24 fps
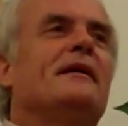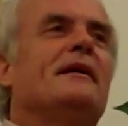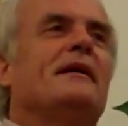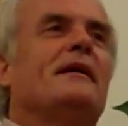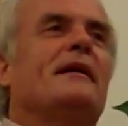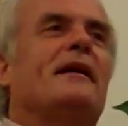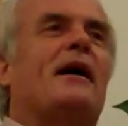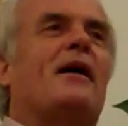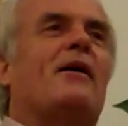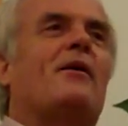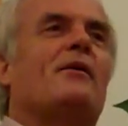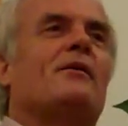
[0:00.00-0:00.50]

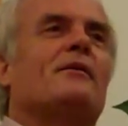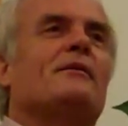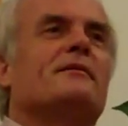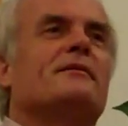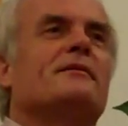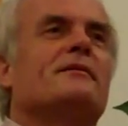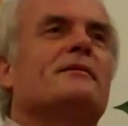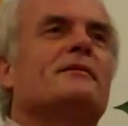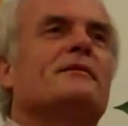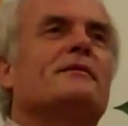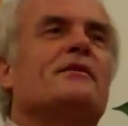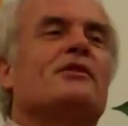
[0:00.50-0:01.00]
Now,
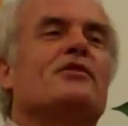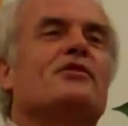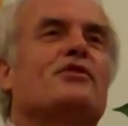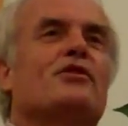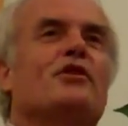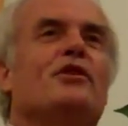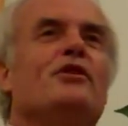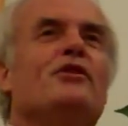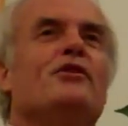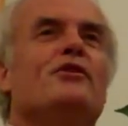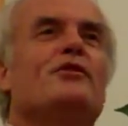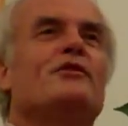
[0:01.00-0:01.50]
there's
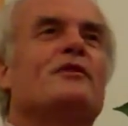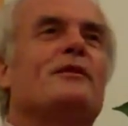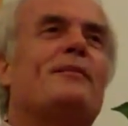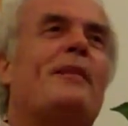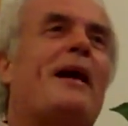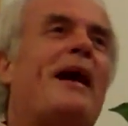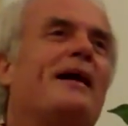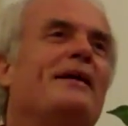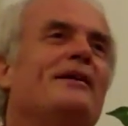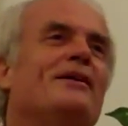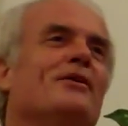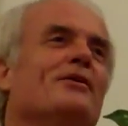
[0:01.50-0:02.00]
good news and
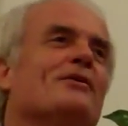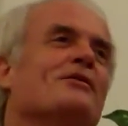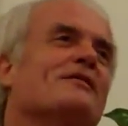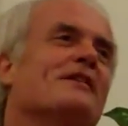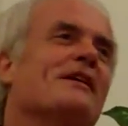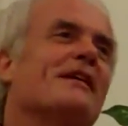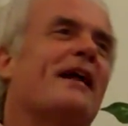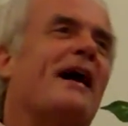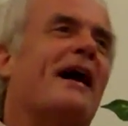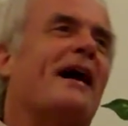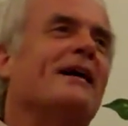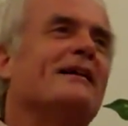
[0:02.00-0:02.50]
bad news to
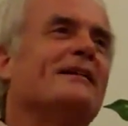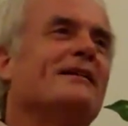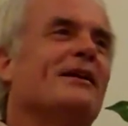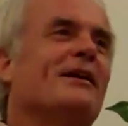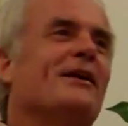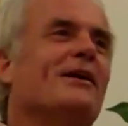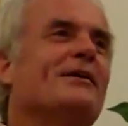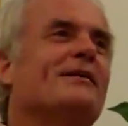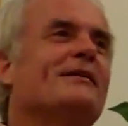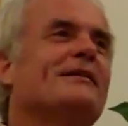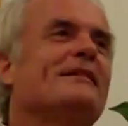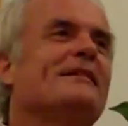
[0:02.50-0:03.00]
that, you know.
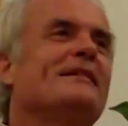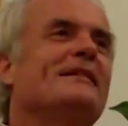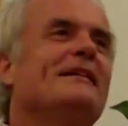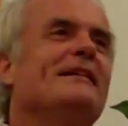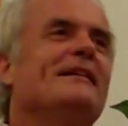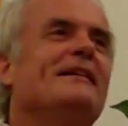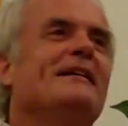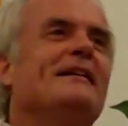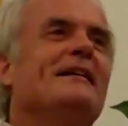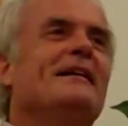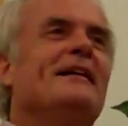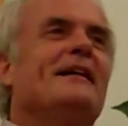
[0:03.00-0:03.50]

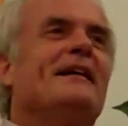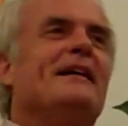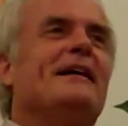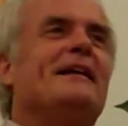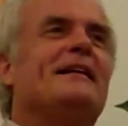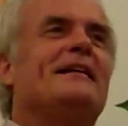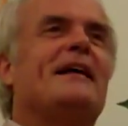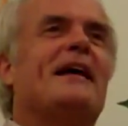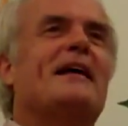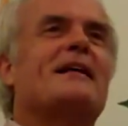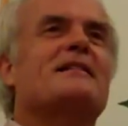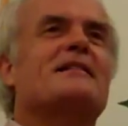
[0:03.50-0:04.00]
It
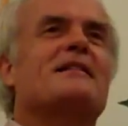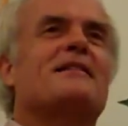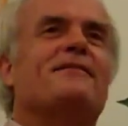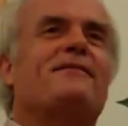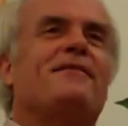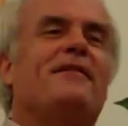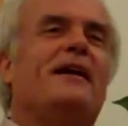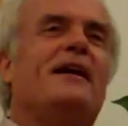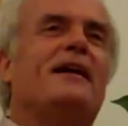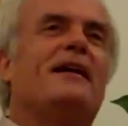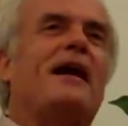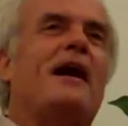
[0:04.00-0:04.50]
takes the
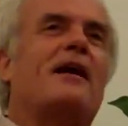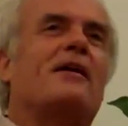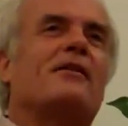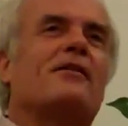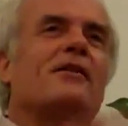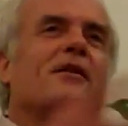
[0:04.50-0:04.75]
fun out of